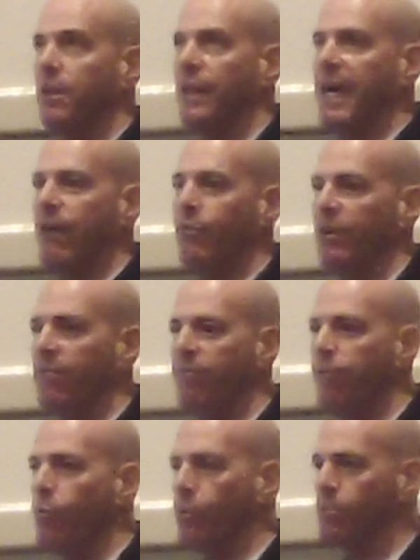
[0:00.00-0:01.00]
cloud it
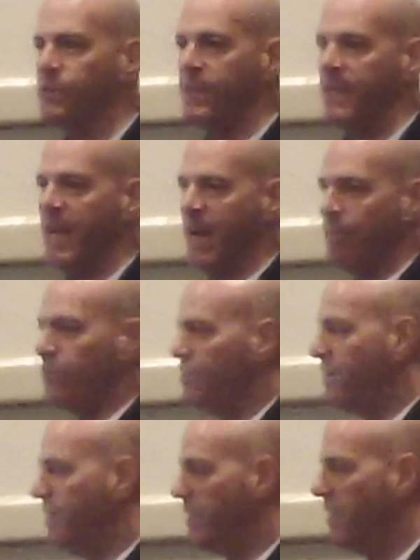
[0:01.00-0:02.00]
forms in the
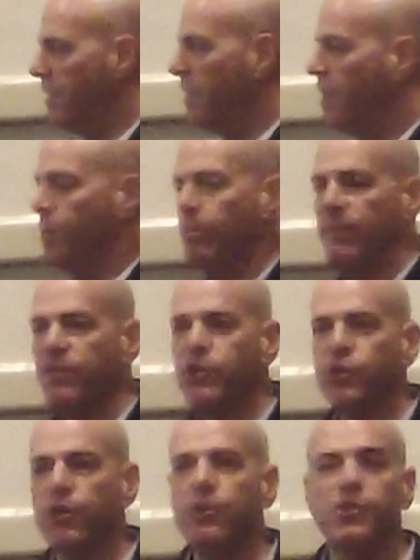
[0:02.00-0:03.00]
atmosphere. But for
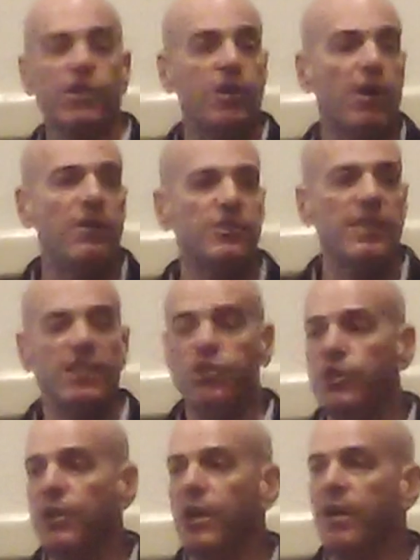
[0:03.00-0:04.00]
sure there's a
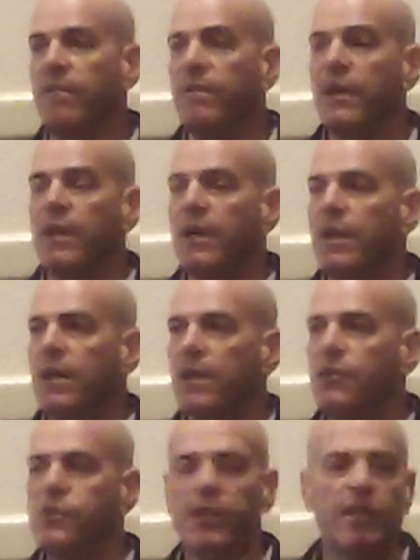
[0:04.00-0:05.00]
causation of
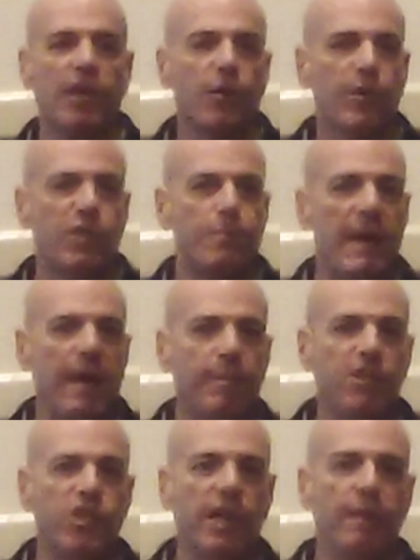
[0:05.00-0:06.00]
silica-rich
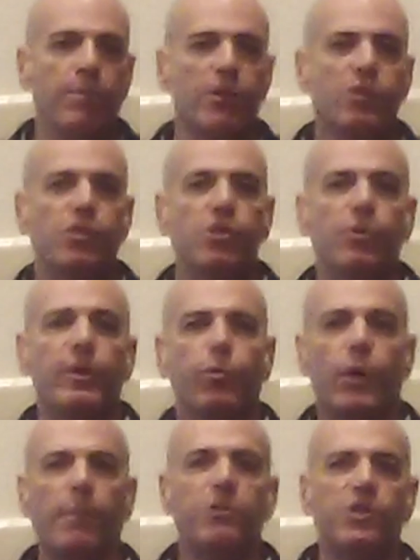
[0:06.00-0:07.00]
magma chambers to
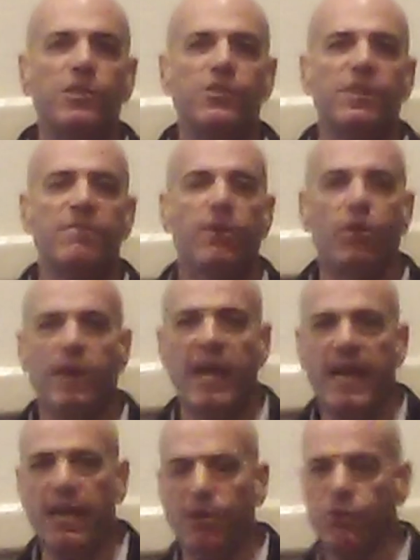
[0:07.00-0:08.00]
eruptions in
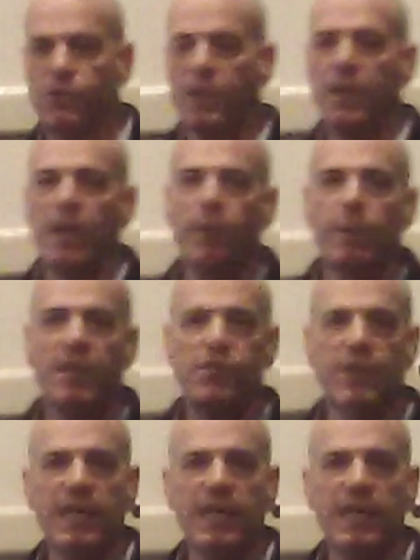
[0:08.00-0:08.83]
volcanoes. Because